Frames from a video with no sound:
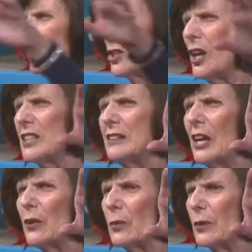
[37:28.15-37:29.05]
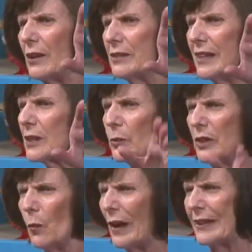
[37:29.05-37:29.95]
It's a narrow route, not a
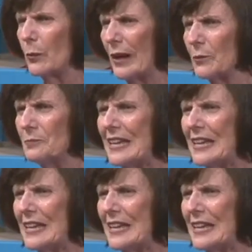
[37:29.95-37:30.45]
real wide route.